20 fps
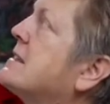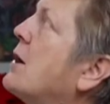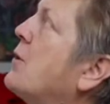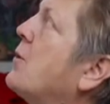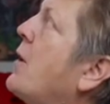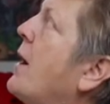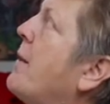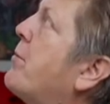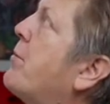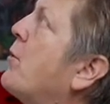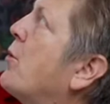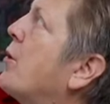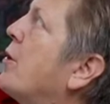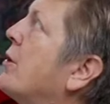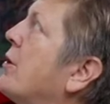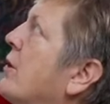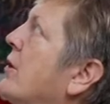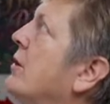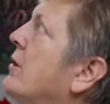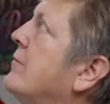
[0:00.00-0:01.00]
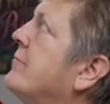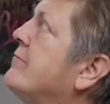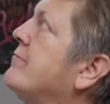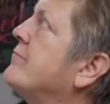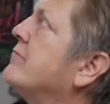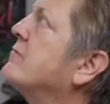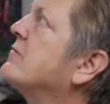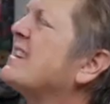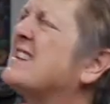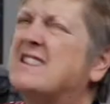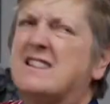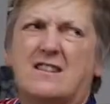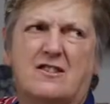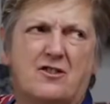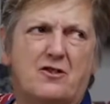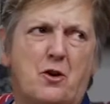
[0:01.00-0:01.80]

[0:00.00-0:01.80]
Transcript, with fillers: so a board, Dustin,